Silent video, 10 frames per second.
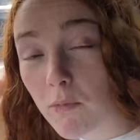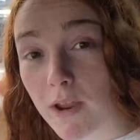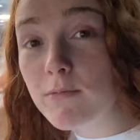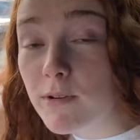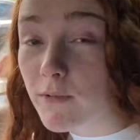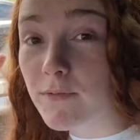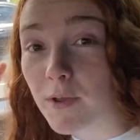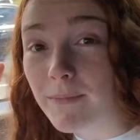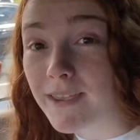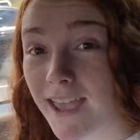when we were Yeah,
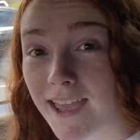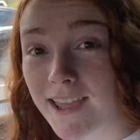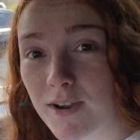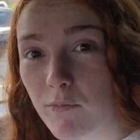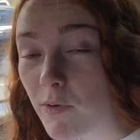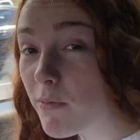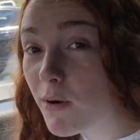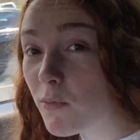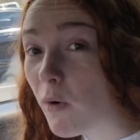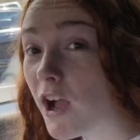we had it. the whole... We
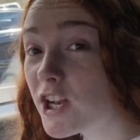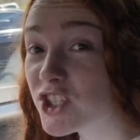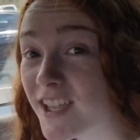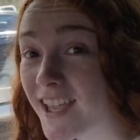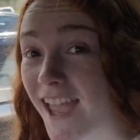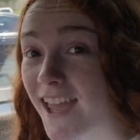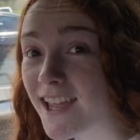were watching We had the